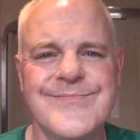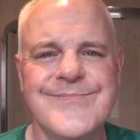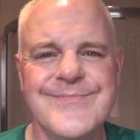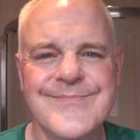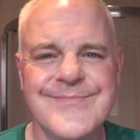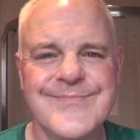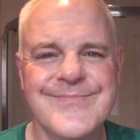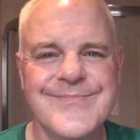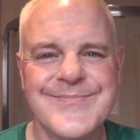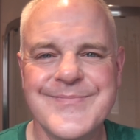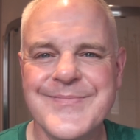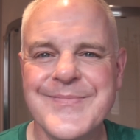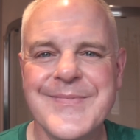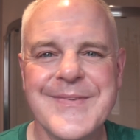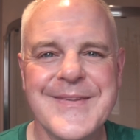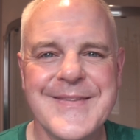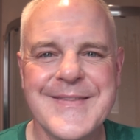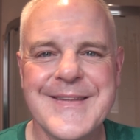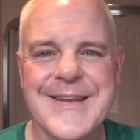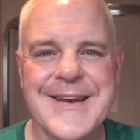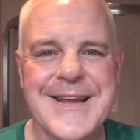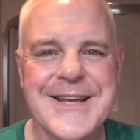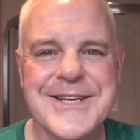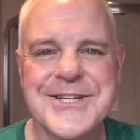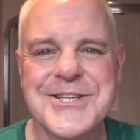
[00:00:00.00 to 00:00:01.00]

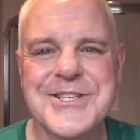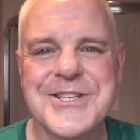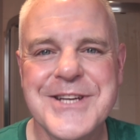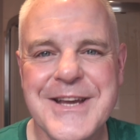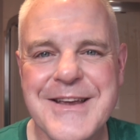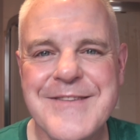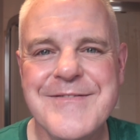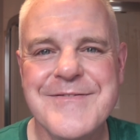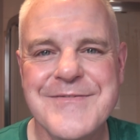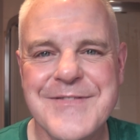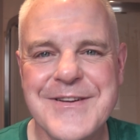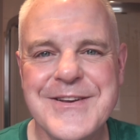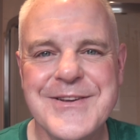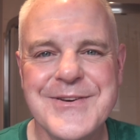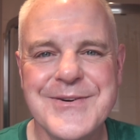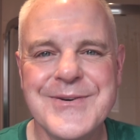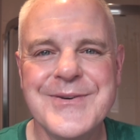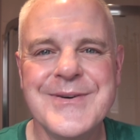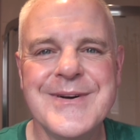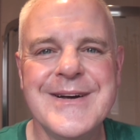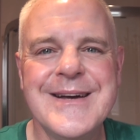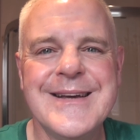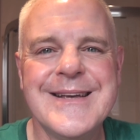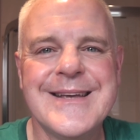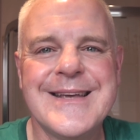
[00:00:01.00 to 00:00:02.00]
the next shave
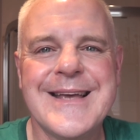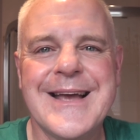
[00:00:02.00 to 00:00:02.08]
video.